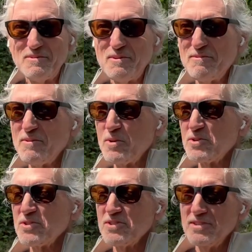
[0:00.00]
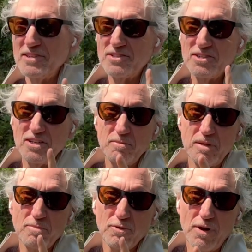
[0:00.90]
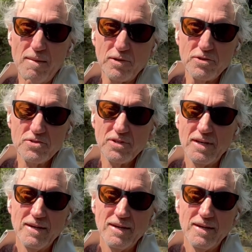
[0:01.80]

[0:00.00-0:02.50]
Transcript: Well, folks, it's going to be parameters